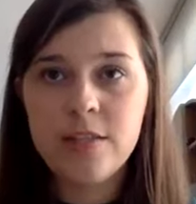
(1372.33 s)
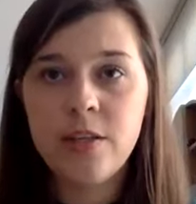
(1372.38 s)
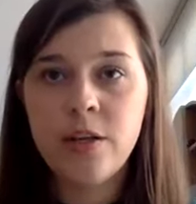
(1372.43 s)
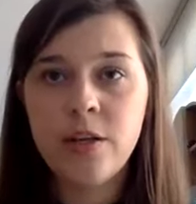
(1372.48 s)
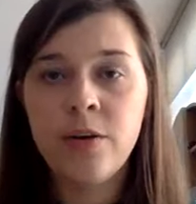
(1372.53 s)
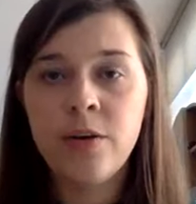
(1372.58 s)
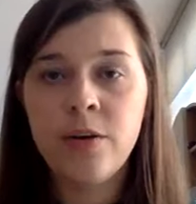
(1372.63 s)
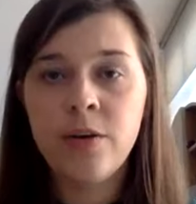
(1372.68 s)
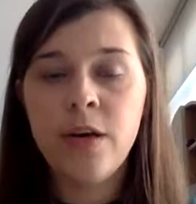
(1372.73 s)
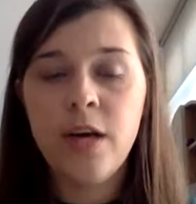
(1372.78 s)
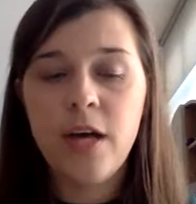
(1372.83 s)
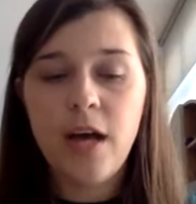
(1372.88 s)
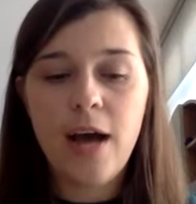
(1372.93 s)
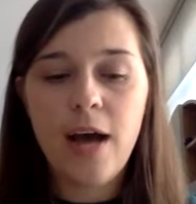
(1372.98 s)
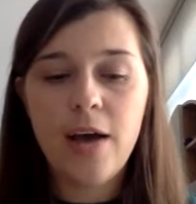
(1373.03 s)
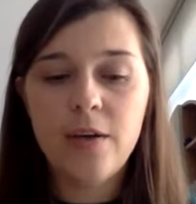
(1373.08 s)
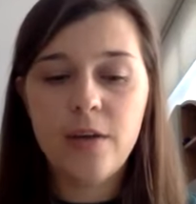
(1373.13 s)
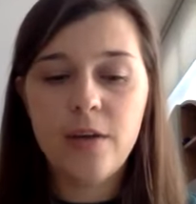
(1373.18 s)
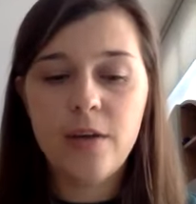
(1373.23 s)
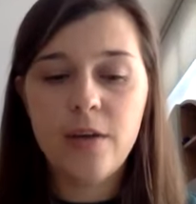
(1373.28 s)
So
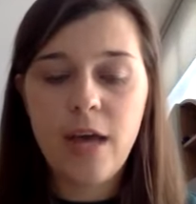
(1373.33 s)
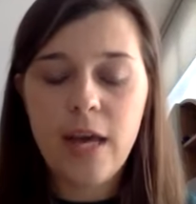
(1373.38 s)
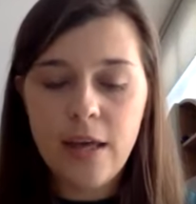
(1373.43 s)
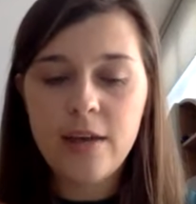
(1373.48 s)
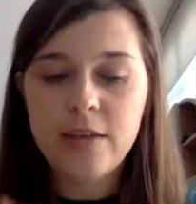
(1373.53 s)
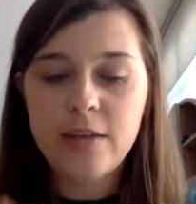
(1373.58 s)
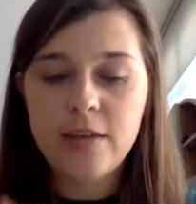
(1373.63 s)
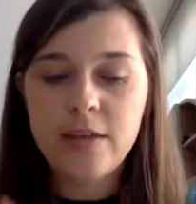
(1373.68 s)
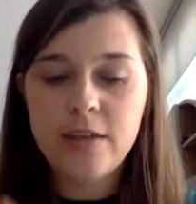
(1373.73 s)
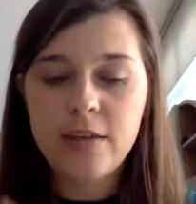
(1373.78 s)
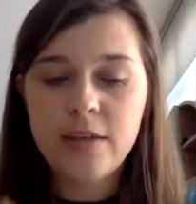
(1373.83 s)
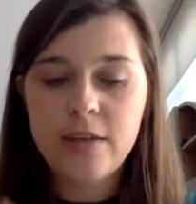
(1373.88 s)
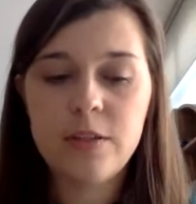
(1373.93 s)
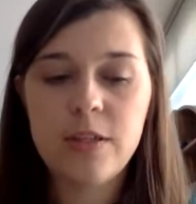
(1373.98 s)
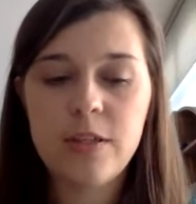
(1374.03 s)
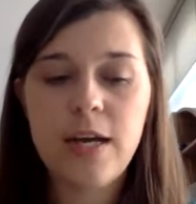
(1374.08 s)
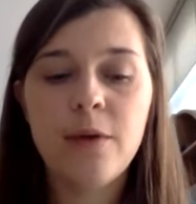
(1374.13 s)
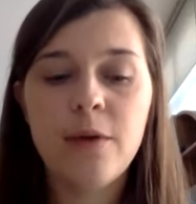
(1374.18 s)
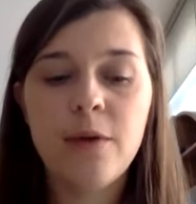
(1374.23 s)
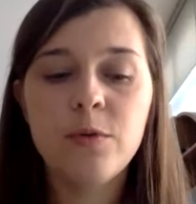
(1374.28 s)
I just
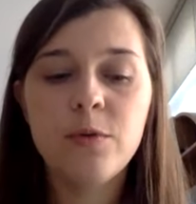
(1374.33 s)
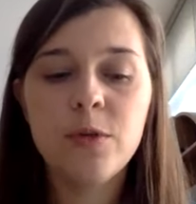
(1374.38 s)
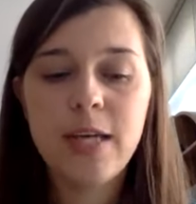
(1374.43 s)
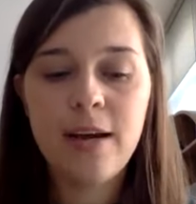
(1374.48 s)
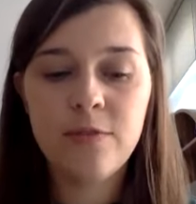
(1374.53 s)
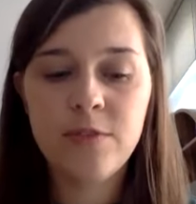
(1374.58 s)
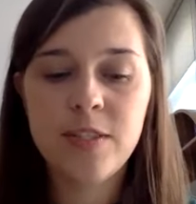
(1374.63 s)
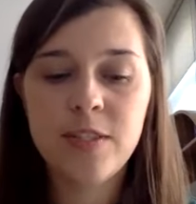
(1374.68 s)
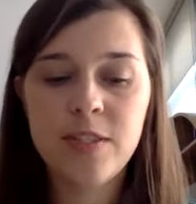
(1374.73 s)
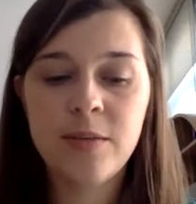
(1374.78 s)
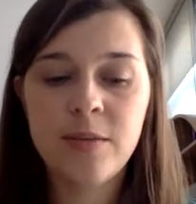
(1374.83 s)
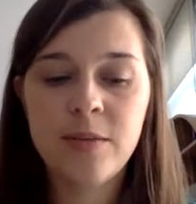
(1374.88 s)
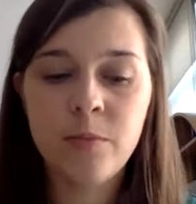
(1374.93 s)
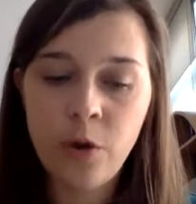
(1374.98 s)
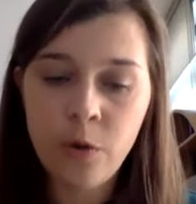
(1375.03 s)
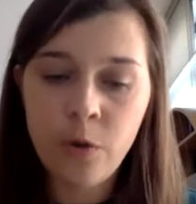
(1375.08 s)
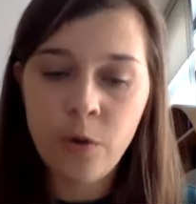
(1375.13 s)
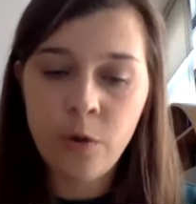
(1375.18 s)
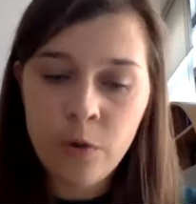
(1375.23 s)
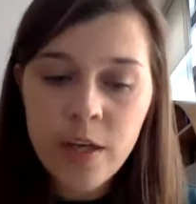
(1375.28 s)
thought I would have some
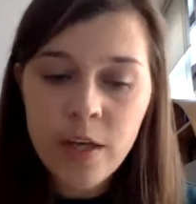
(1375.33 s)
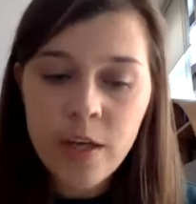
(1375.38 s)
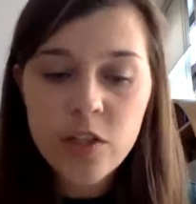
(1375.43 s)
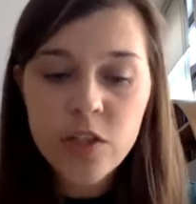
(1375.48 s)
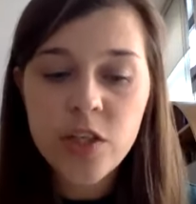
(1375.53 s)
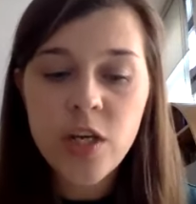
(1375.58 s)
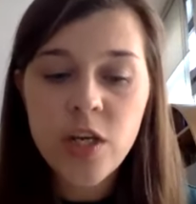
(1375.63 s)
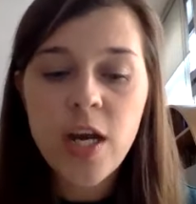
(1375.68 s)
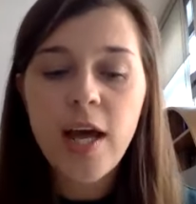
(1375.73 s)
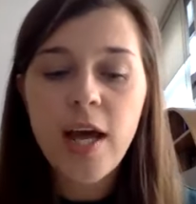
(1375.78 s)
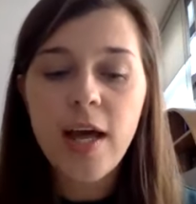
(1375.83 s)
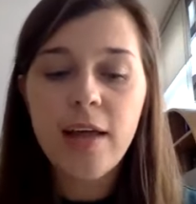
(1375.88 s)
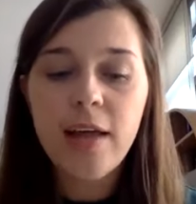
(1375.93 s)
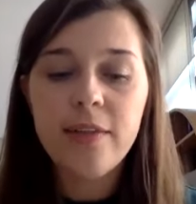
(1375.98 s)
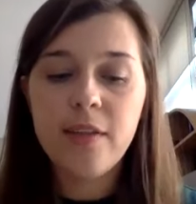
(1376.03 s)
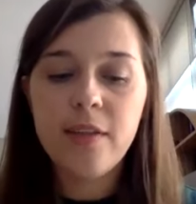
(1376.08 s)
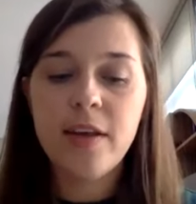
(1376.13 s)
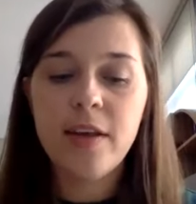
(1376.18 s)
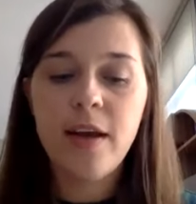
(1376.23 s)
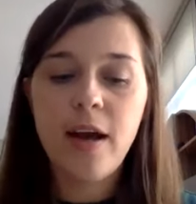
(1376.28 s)
knowledge
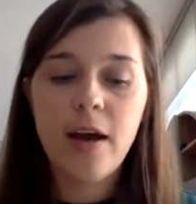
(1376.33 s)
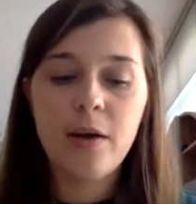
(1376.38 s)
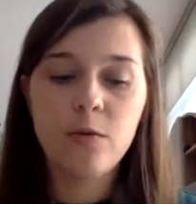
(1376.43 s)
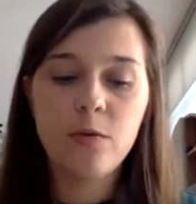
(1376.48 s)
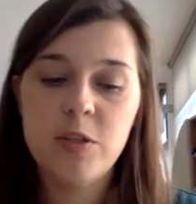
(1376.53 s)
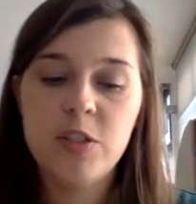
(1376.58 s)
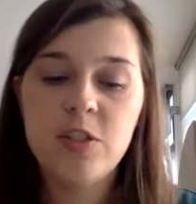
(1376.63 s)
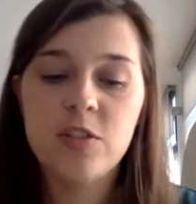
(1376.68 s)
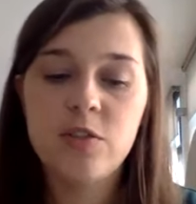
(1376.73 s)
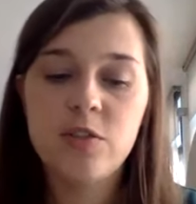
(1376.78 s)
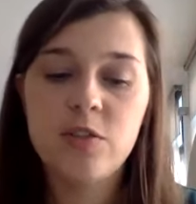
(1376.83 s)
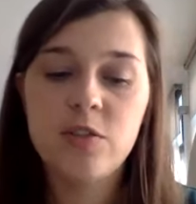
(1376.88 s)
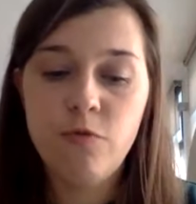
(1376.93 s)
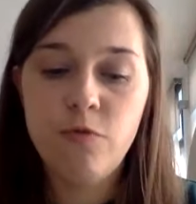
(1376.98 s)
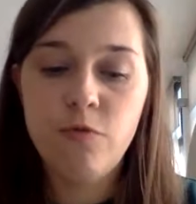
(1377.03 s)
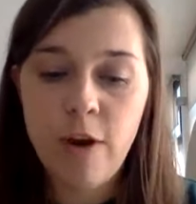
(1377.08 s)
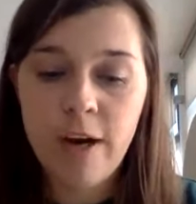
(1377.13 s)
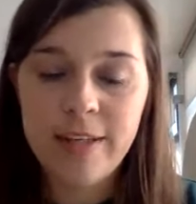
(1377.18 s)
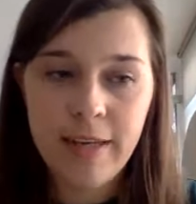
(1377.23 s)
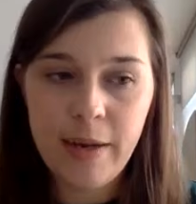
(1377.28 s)
and then I would be just
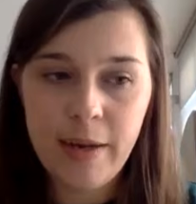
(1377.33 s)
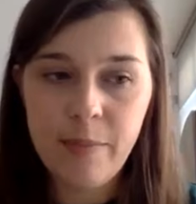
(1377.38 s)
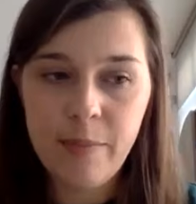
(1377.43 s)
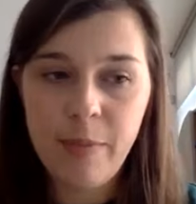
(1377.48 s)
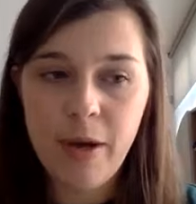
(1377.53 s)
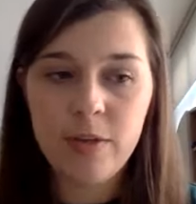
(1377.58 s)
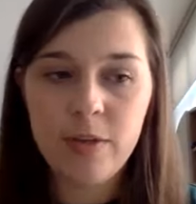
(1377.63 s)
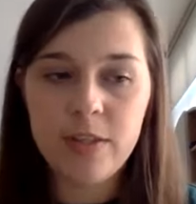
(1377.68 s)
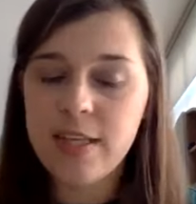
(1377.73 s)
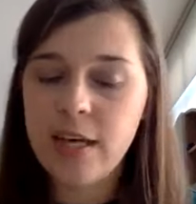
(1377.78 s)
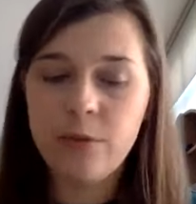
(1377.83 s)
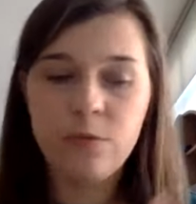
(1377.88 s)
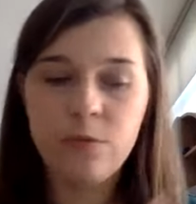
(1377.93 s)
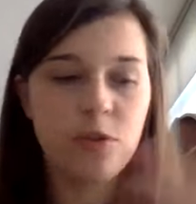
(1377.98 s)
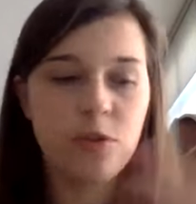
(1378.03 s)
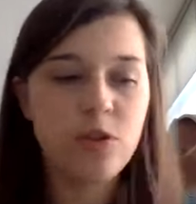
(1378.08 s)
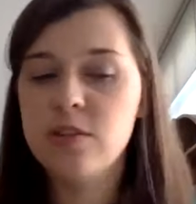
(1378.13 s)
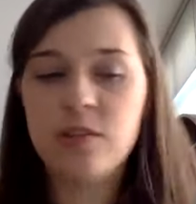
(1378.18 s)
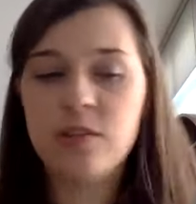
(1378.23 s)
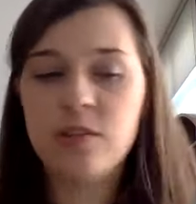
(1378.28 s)
writing about this. I
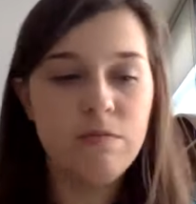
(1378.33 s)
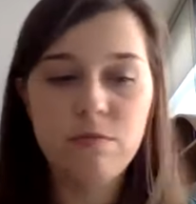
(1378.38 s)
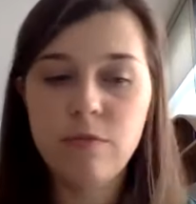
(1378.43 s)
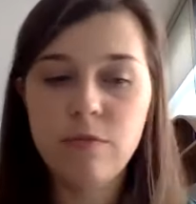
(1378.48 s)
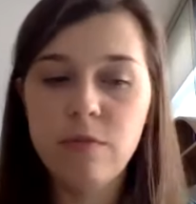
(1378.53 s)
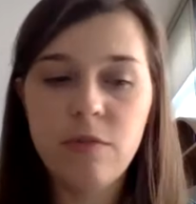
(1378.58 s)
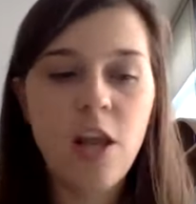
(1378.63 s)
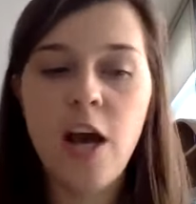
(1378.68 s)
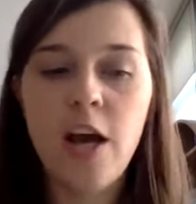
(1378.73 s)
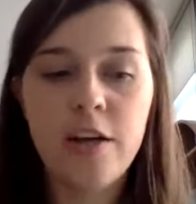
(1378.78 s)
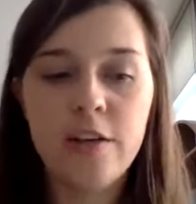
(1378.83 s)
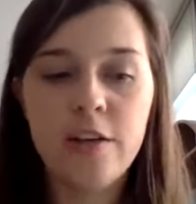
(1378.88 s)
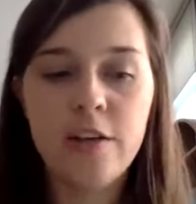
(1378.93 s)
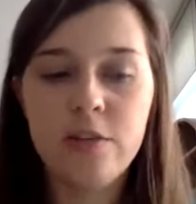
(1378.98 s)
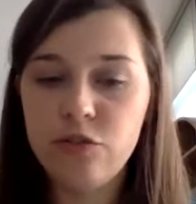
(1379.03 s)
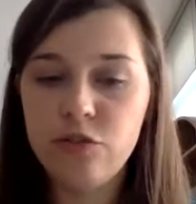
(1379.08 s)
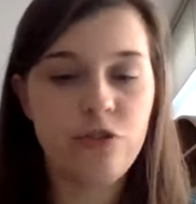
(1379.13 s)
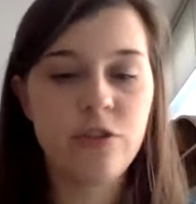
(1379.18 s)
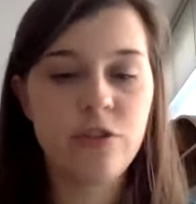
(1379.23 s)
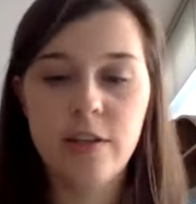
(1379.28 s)
would just learn
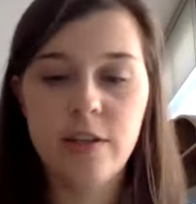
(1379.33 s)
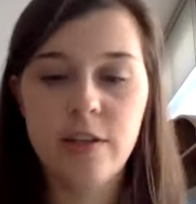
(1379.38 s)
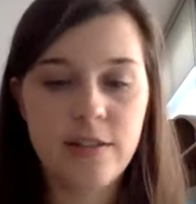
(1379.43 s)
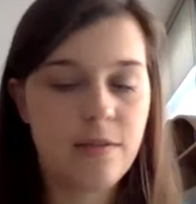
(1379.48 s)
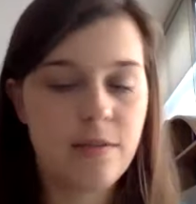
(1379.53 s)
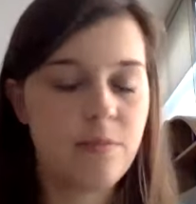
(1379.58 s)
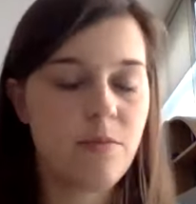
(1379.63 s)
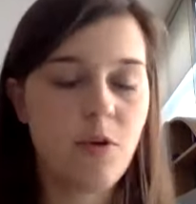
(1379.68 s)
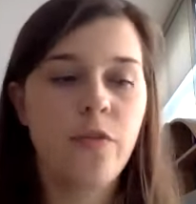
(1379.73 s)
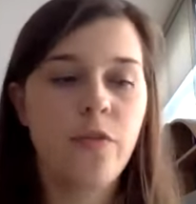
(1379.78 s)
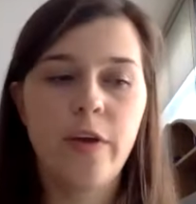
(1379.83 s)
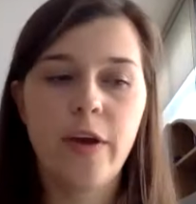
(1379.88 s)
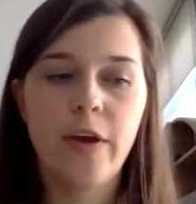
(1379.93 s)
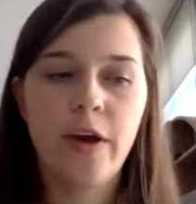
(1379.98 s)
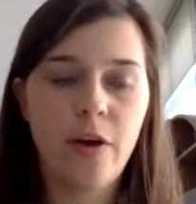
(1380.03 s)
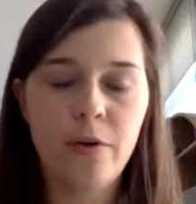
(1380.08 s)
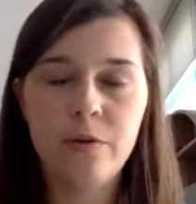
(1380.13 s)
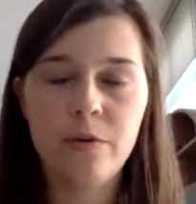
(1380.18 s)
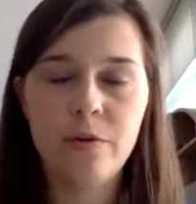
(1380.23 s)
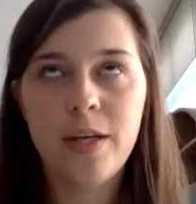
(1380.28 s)
journalism on the
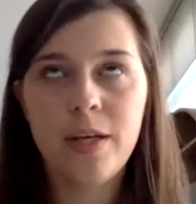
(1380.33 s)
go.